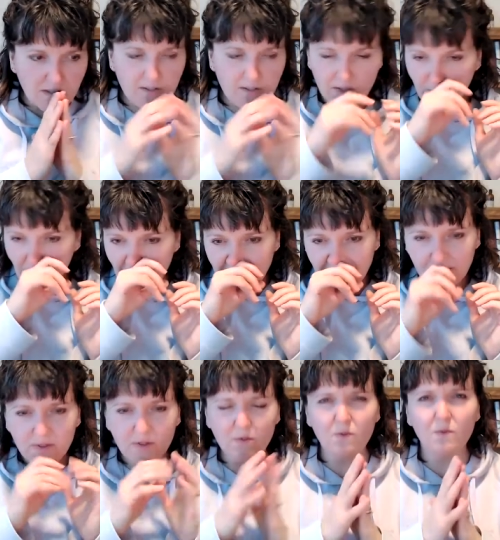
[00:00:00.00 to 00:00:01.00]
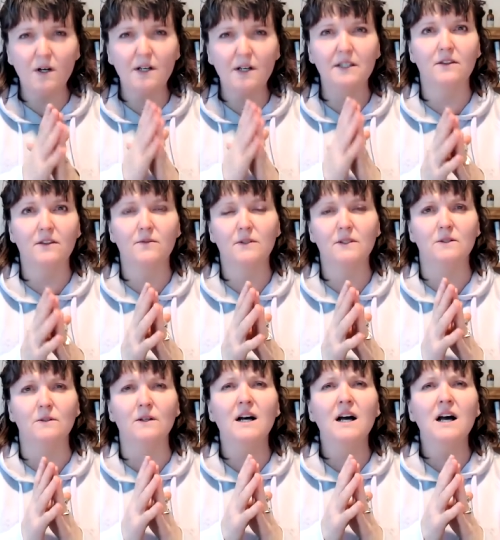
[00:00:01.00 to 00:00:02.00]
So as we were walking
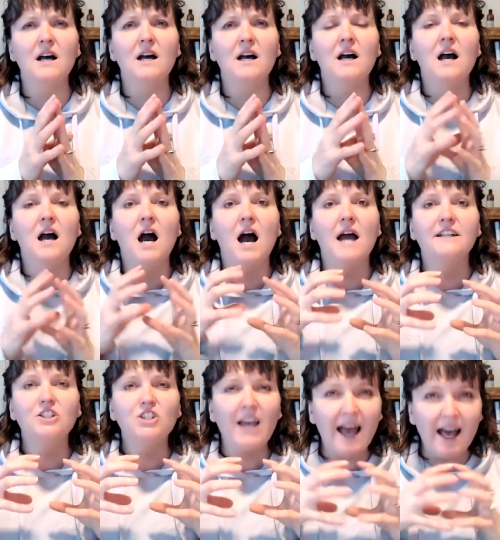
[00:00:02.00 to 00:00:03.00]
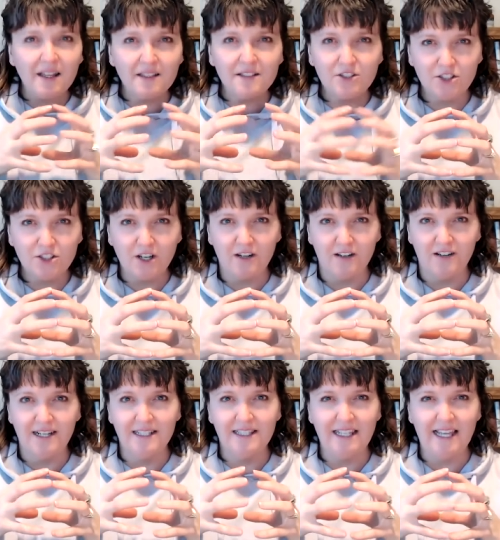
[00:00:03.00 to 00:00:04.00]
through, I challenged
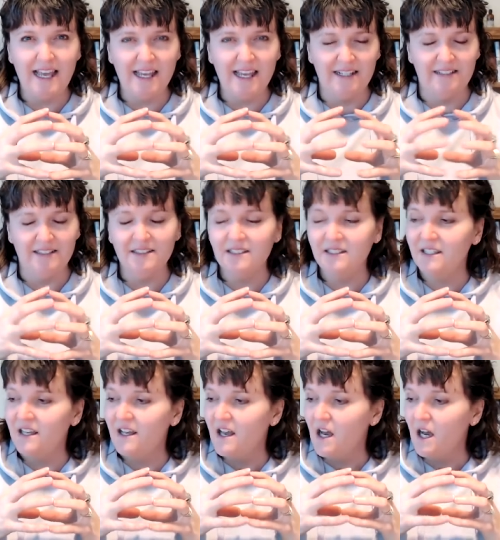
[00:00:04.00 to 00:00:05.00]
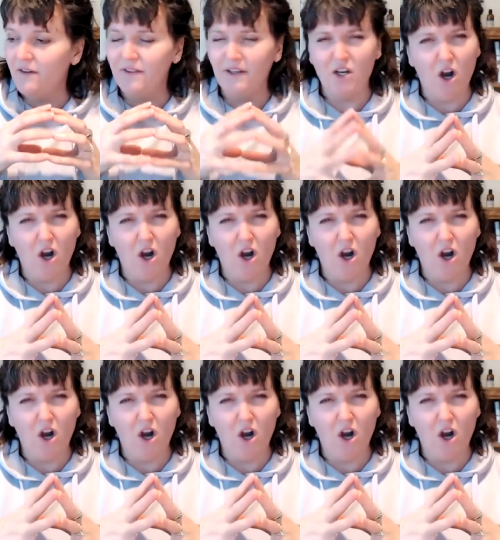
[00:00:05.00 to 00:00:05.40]
her at the end of the